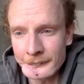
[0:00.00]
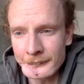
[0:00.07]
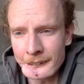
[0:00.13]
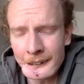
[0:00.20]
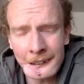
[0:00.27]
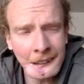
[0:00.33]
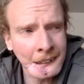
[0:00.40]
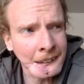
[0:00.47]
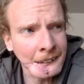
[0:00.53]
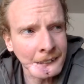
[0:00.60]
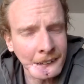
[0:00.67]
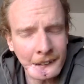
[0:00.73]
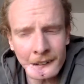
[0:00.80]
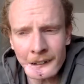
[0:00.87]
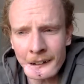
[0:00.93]
Huh?
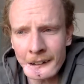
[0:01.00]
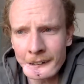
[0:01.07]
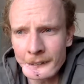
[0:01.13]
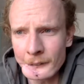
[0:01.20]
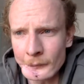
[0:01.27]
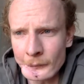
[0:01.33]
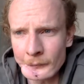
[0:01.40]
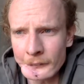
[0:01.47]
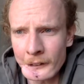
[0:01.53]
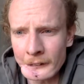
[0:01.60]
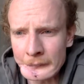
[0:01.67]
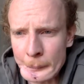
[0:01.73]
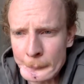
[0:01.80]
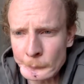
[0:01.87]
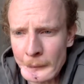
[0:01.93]
All right, hold on.
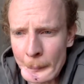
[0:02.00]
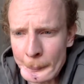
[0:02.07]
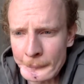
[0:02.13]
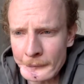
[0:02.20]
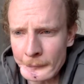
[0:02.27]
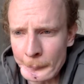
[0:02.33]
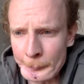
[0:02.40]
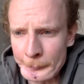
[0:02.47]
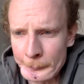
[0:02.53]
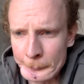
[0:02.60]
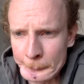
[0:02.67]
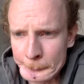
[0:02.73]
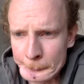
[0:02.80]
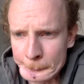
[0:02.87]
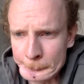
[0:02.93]
Let me wrap it up.
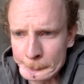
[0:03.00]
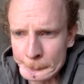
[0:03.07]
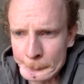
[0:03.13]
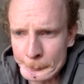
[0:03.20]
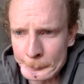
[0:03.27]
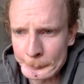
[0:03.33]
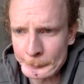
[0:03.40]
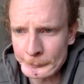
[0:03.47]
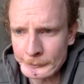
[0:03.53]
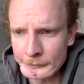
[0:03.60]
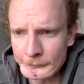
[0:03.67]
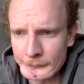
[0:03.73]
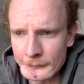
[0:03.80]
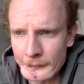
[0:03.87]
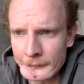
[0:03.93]

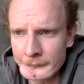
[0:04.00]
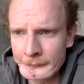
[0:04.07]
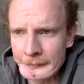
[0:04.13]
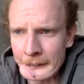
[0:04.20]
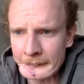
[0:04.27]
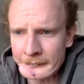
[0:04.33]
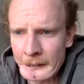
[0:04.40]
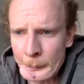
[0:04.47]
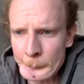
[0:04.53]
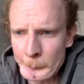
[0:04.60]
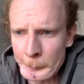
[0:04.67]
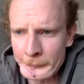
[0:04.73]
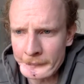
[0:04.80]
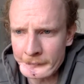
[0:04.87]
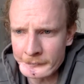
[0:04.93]
I need like 10 more
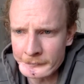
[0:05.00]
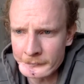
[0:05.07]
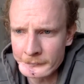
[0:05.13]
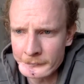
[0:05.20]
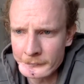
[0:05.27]
minutes.